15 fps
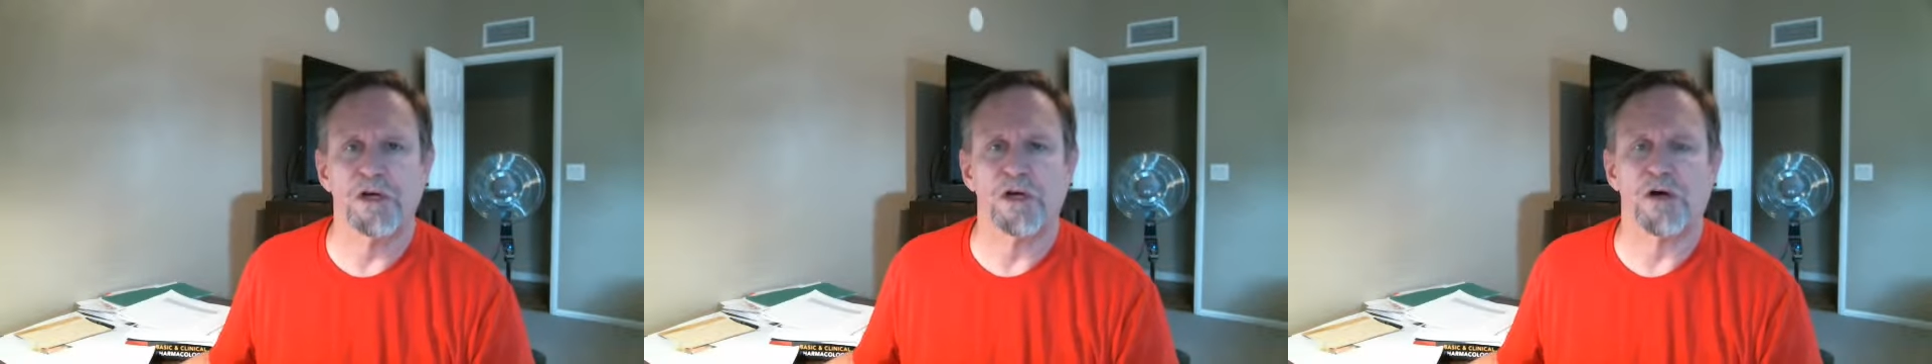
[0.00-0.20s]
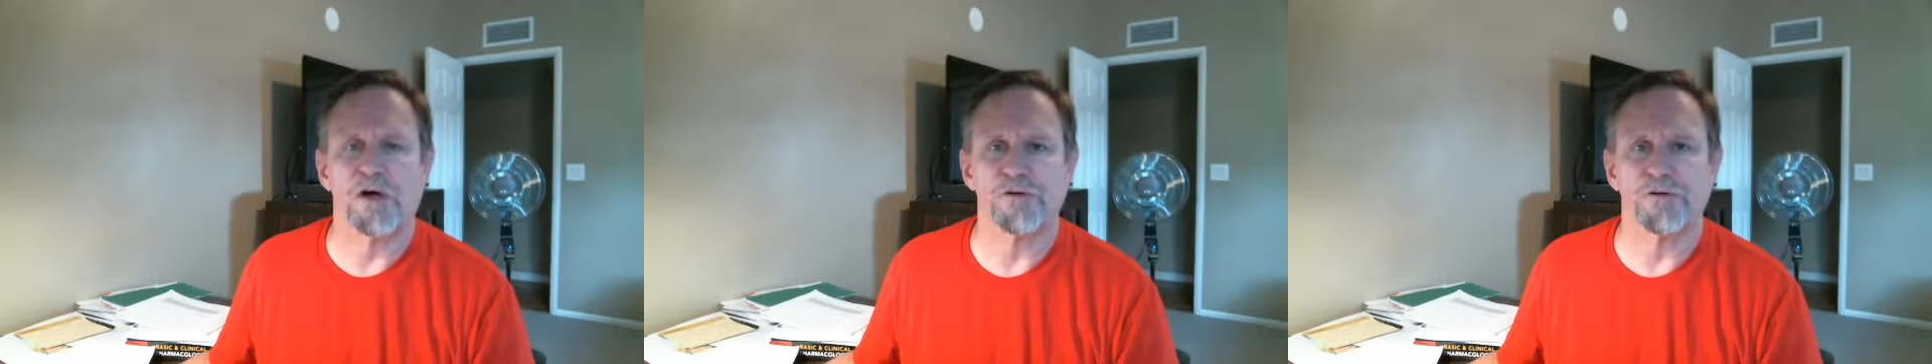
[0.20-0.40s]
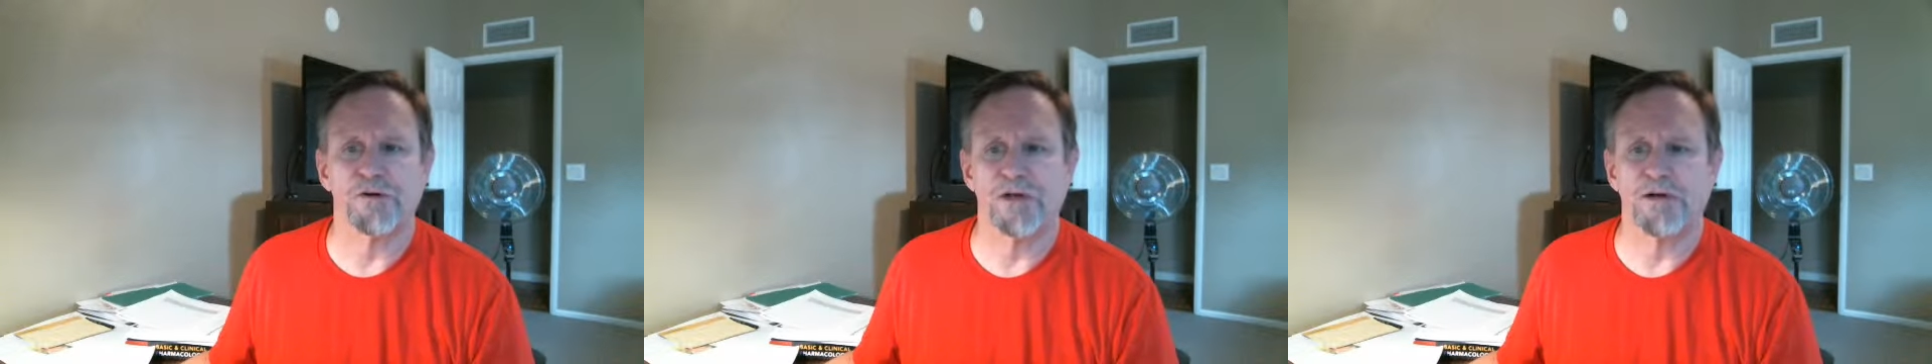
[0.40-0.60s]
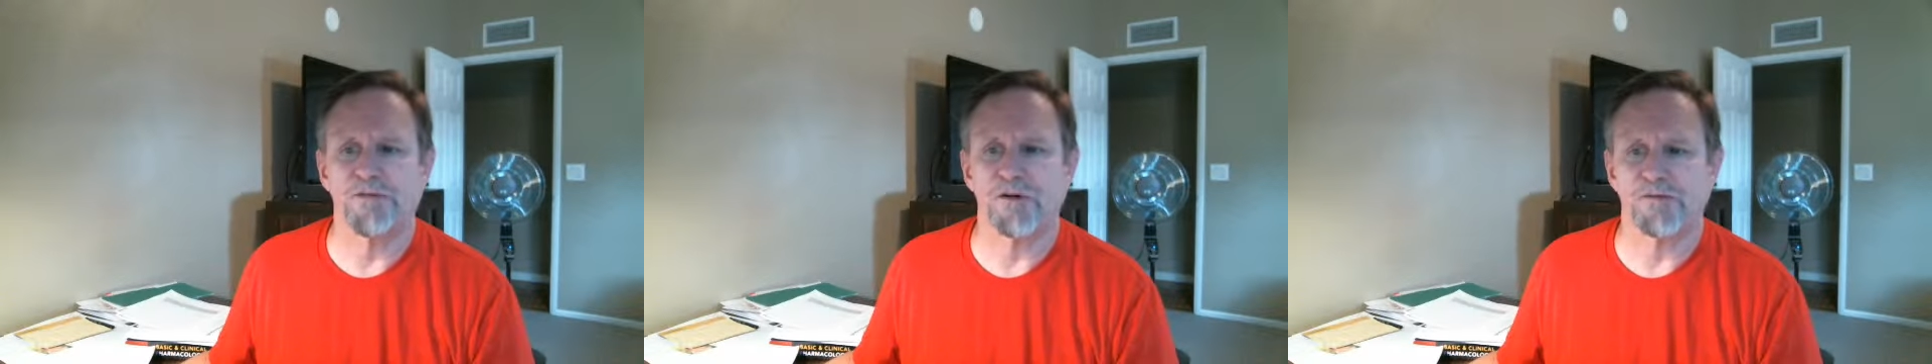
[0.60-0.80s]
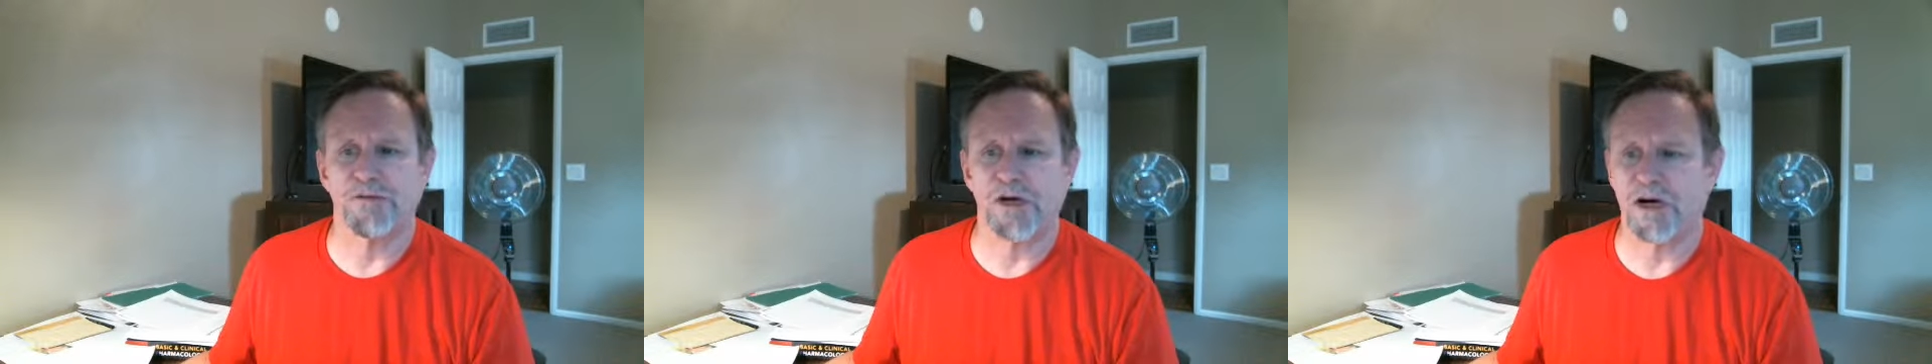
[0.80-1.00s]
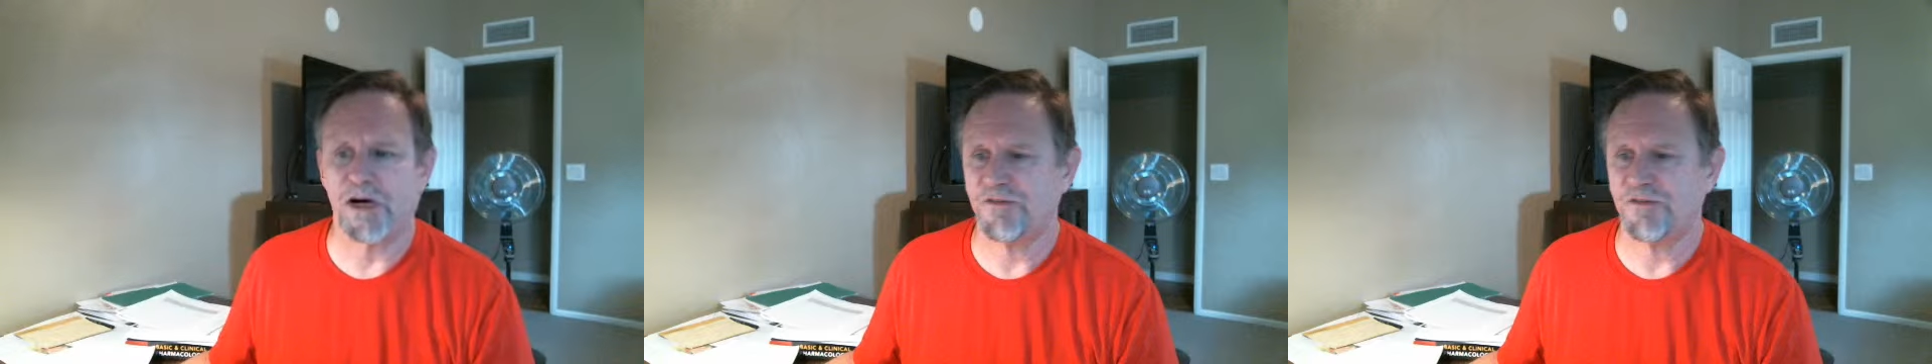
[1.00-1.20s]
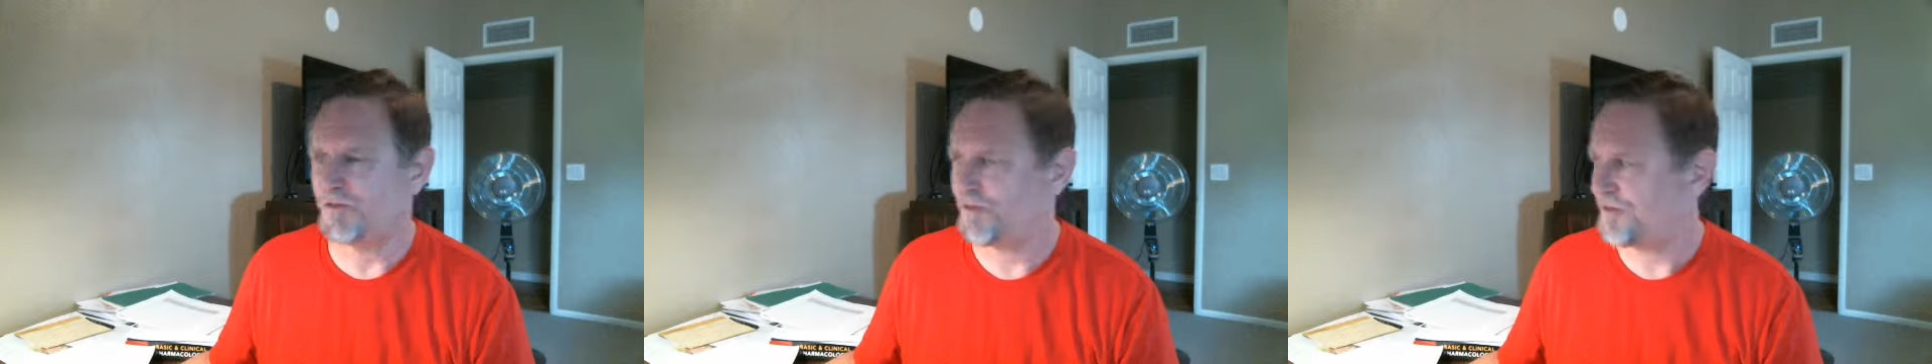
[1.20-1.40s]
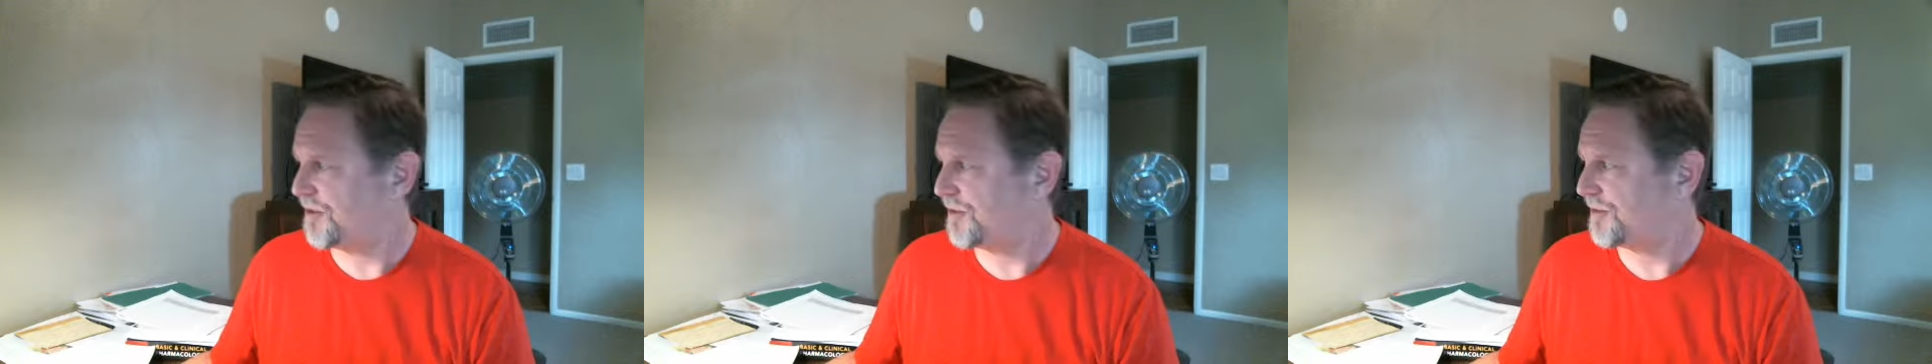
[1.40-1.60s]
altered level of
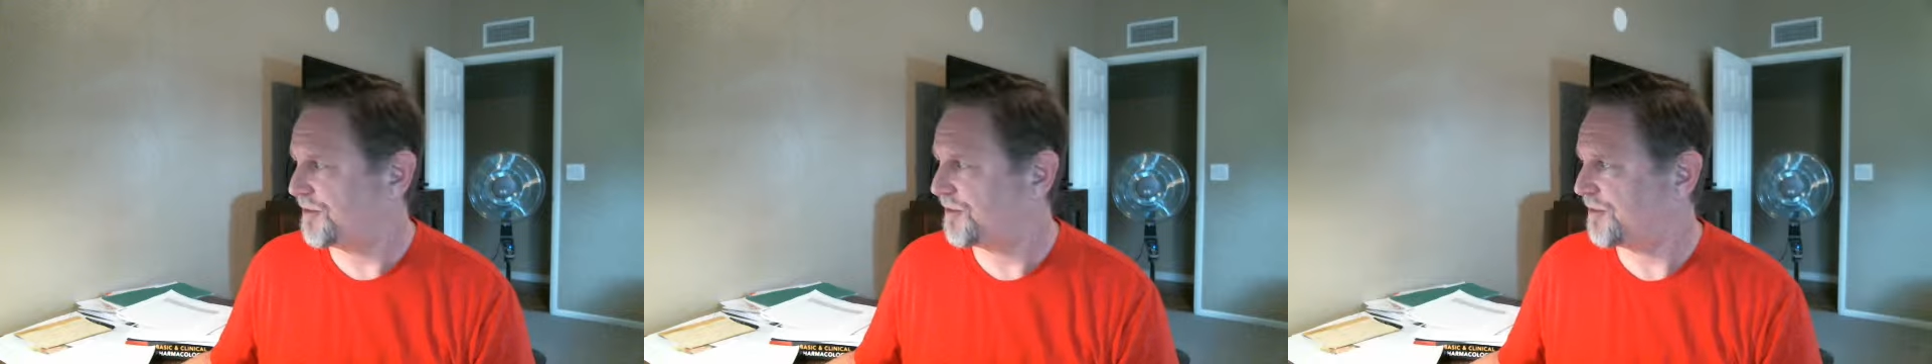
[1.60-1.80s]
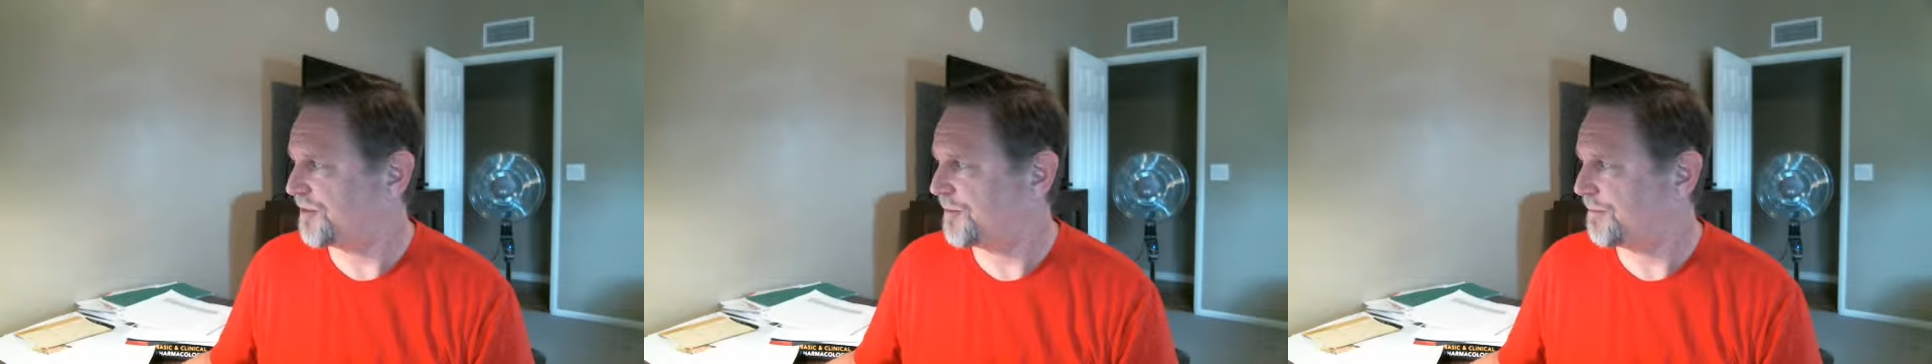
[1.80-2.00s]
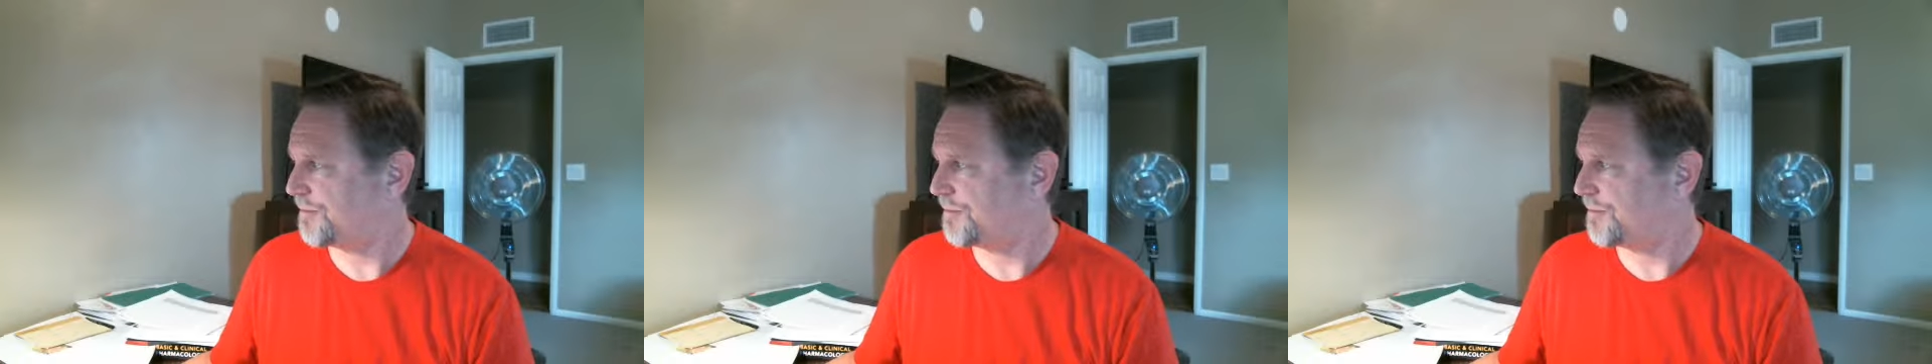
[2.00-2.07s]
consciousness.